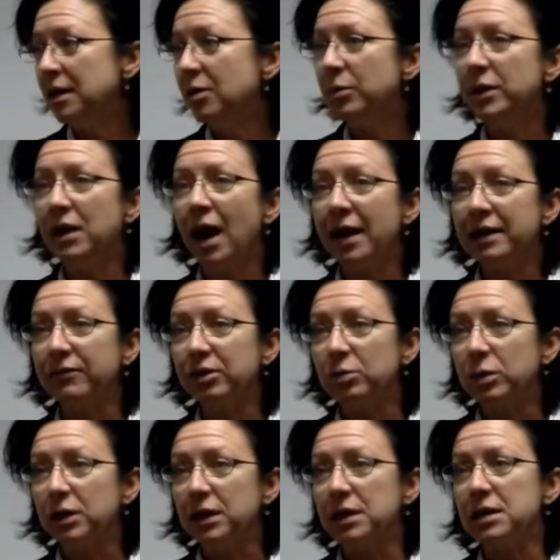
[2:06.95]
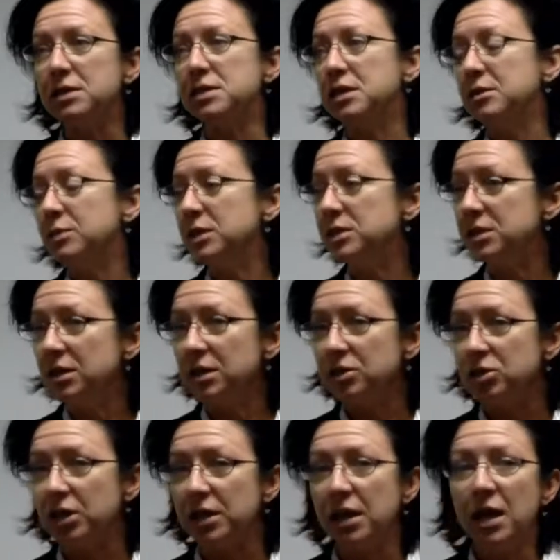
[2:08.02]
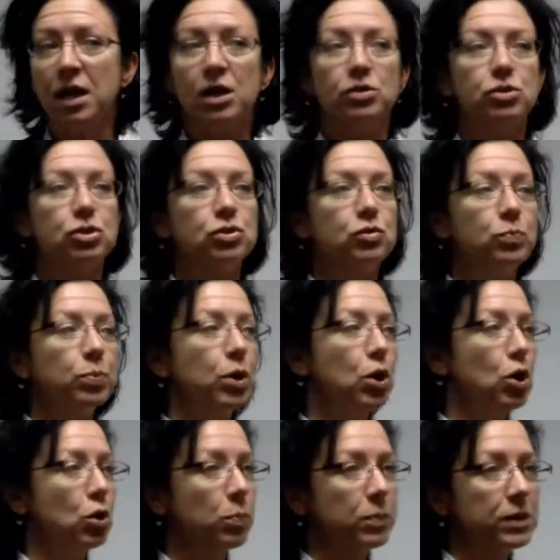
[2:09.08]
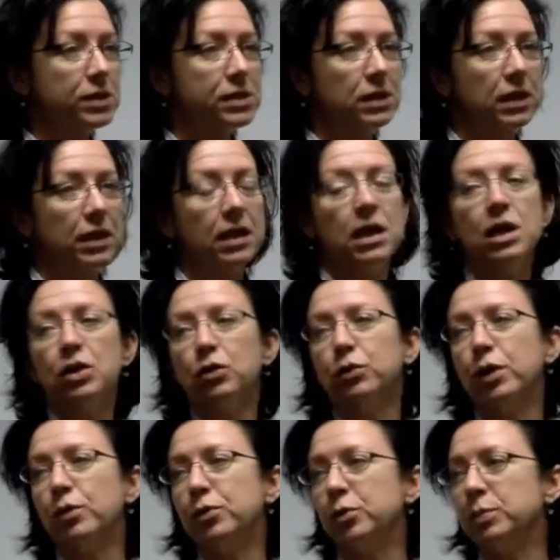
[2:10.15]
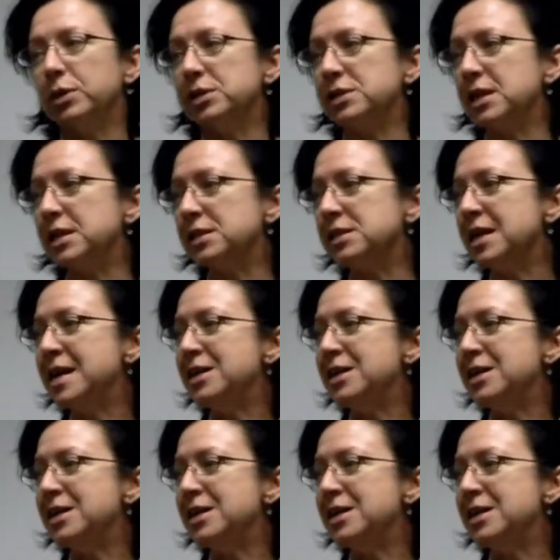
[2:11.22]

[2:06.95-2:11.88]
but not everybody is going to be diligent to purposely grow their business.